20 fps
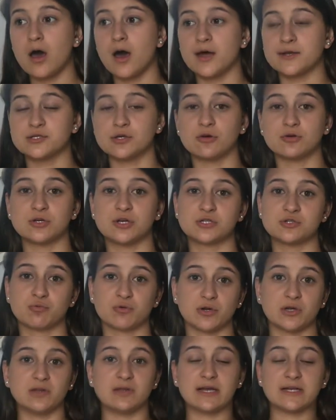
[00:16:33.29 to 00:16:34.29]
a toe touch
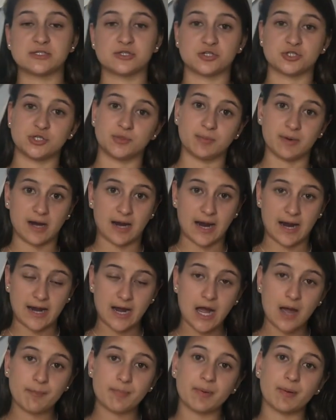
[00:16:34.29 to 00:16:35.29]
where your legs are super high
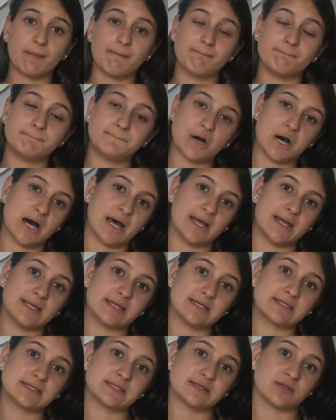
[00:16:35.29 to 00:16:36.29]
up,
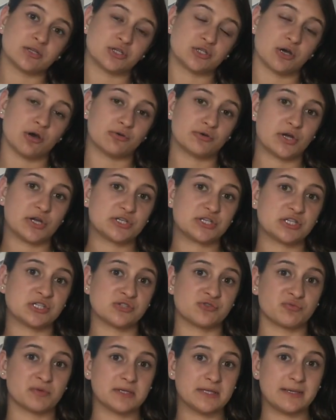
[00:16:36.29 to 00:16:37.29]
but the toe touch
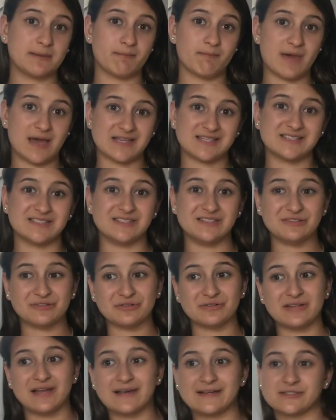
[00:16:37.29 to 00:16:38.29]
is really messy,
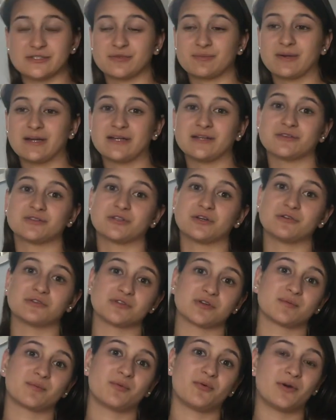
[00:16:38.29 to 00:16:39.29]
your legs are bent, your toes
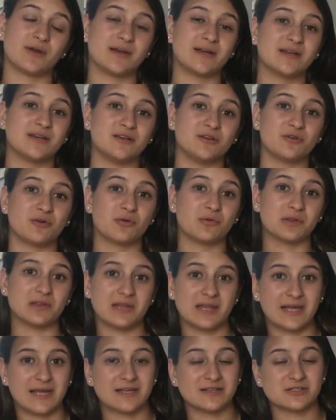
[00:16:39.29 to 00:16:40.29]
aren't pointed, you don't
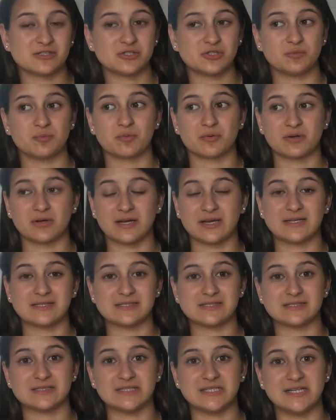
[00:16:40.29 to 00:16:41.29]
land super
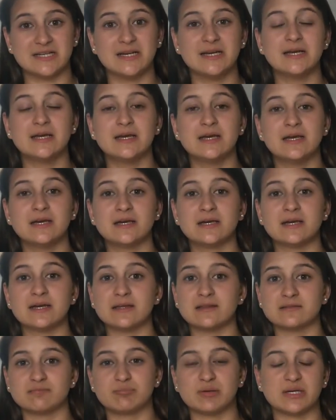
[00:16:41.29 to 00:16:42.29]
nicely,
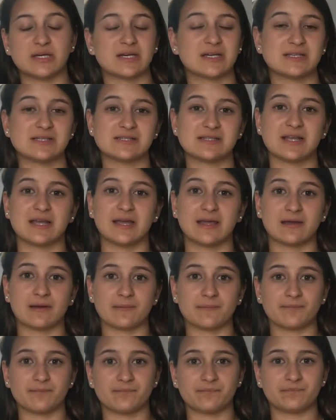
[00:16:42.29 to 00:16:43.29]
because like